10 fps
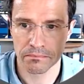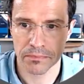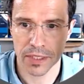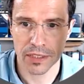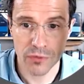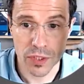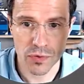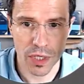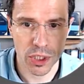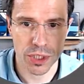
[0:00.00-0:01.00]

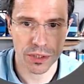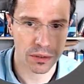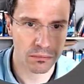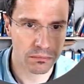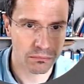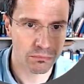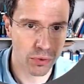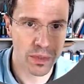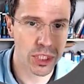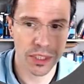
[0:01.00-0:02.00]
infrastructure
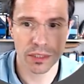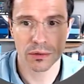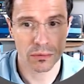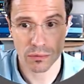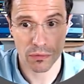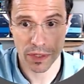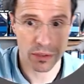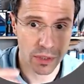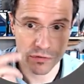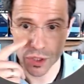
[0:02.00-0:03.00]
provisioning that you
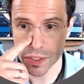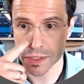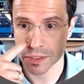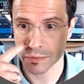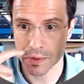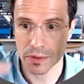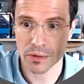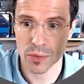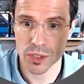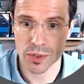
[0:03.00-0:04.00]
have just seen within the
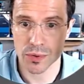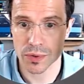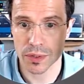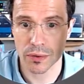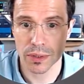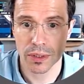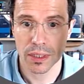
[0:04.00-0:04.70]
Visual Studio Code.